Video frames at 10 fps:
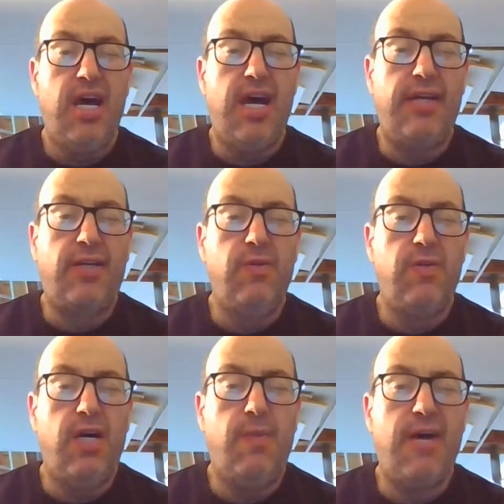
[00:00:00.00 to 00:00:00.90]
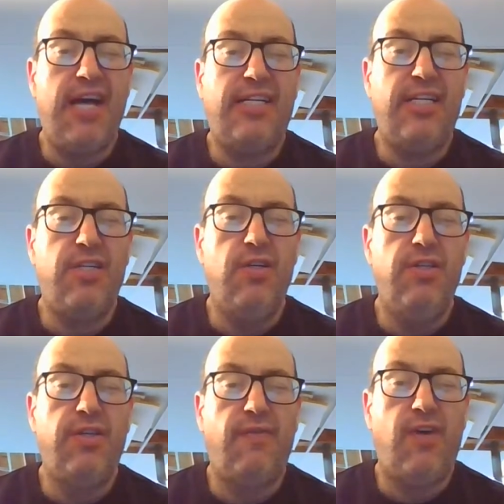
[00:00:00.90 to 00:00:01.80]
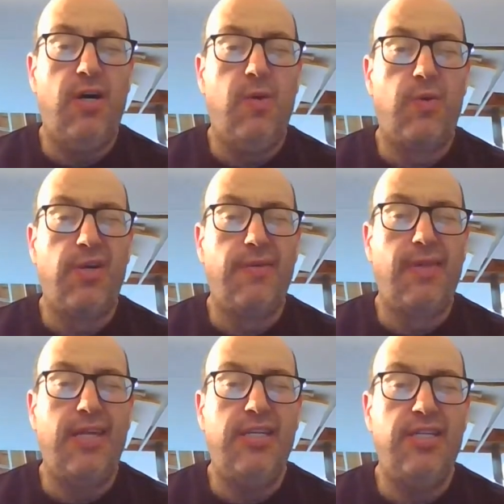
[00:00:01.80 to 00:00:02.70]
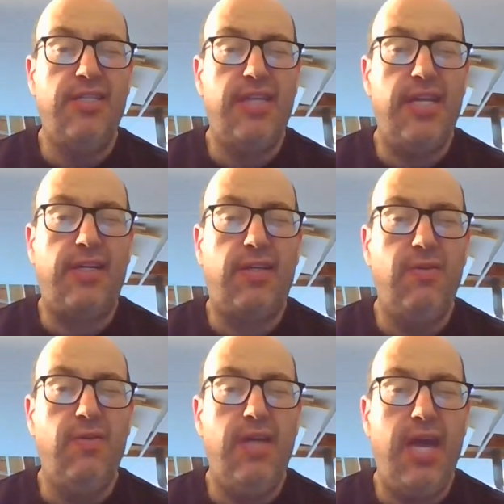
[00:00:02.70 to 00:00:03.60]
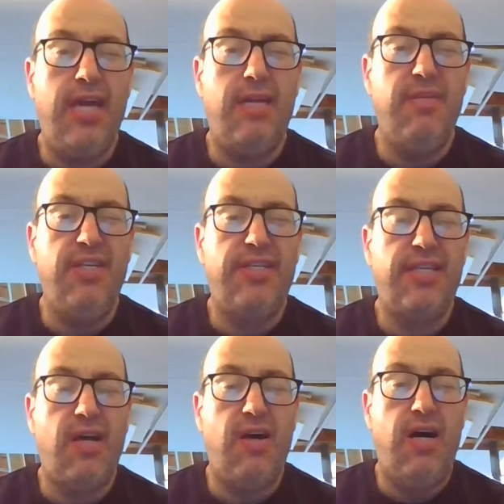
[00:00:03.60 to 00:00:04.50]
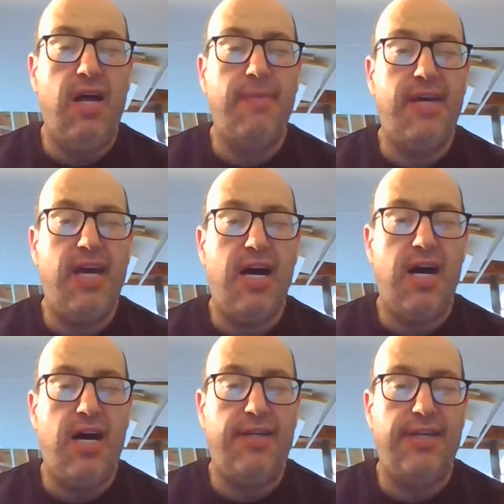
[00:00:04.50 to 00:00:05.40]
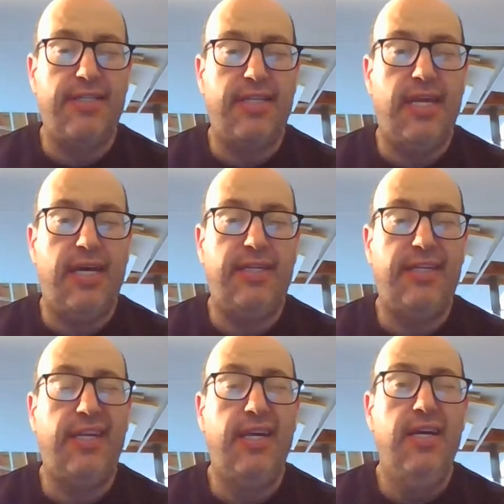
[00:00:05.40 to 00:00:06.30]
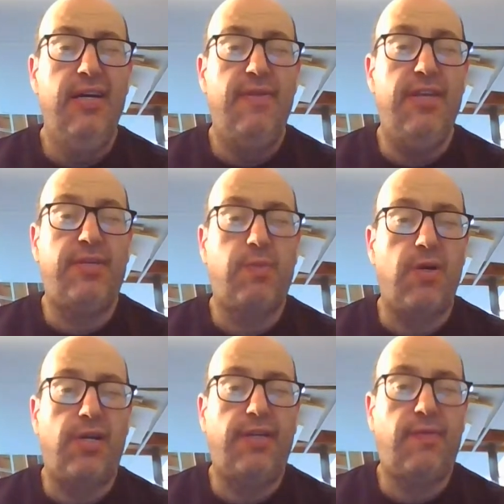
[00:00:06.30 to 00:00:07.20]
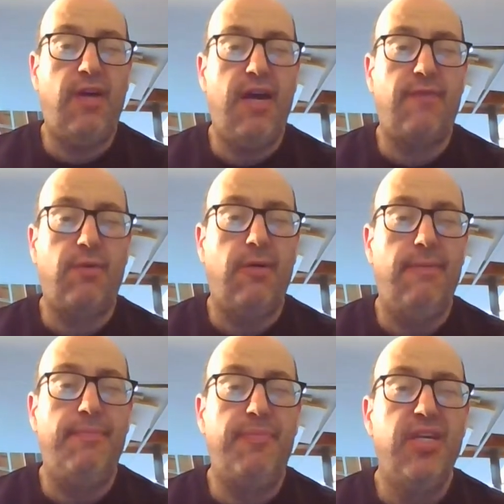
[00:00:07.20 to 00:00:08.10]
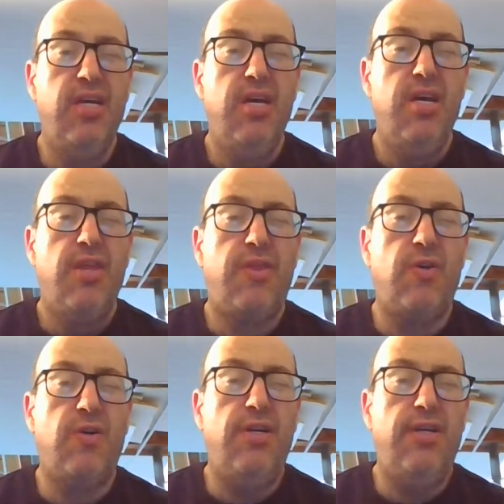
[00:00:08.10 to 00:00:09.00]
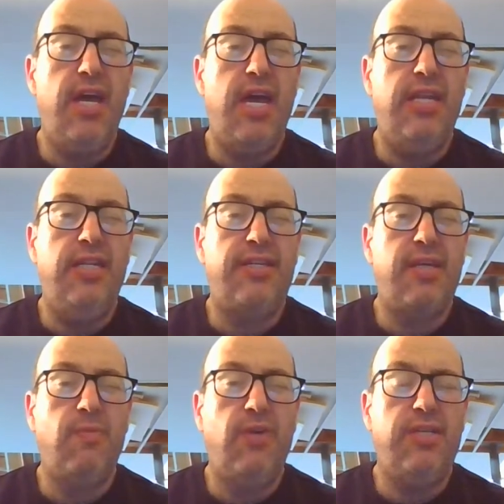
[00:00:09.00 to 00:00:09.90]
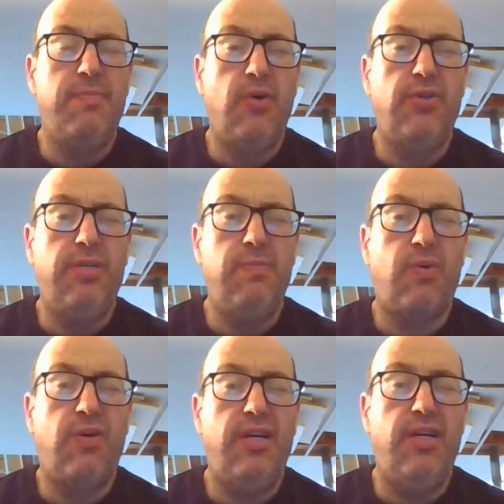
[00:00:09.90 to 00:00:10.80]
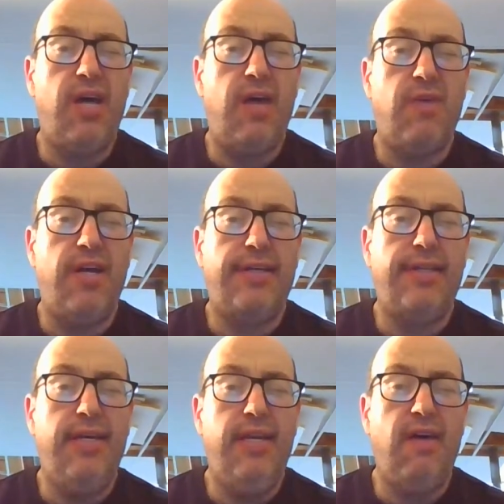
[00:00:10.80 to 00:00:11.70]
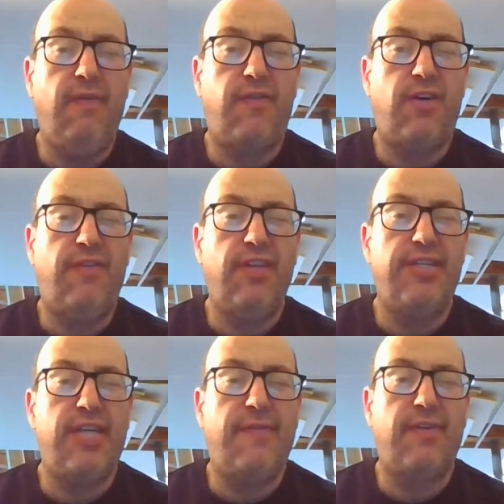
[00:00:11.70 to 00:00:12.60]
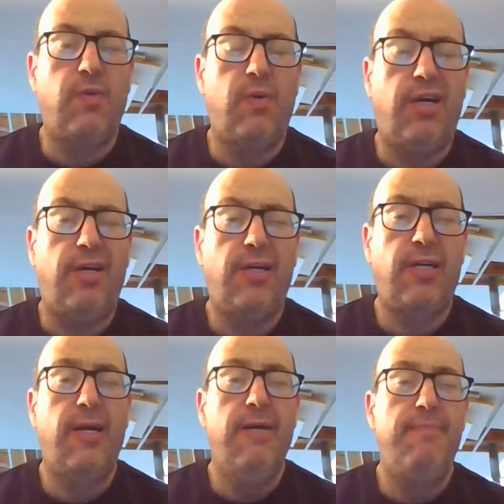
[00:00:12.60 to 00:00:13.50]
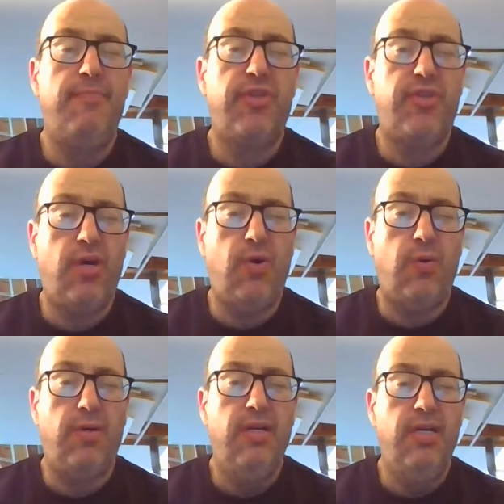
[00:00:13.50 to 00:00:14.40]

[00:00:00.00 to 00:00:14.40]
I include all practitioners of all world religions and include animists on my audience list. This work is for everyone. Third, and in some ways most important, ironically enough for a philosophical work, tone.